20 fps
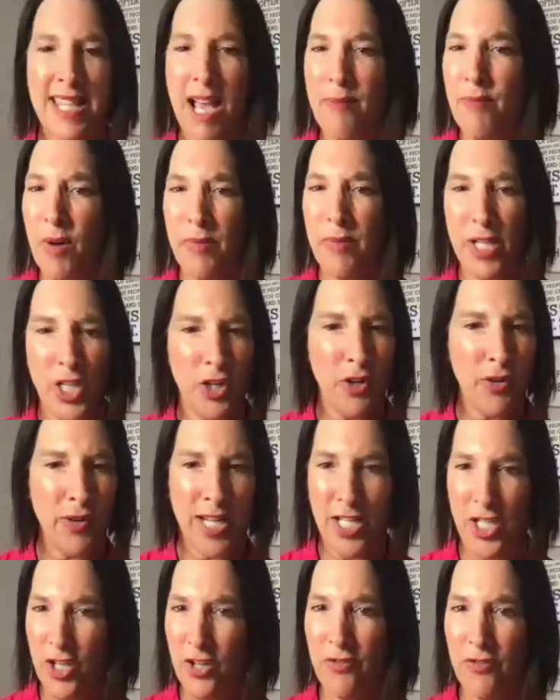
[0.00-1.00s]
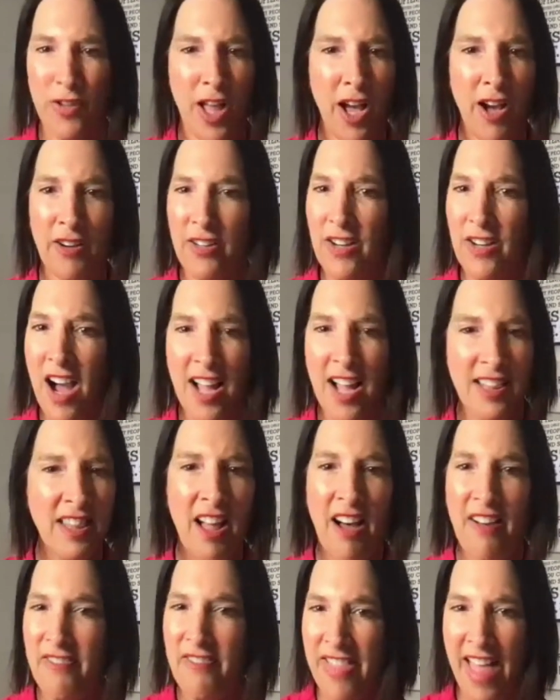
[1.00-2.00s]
that moment, you're in your flow. I love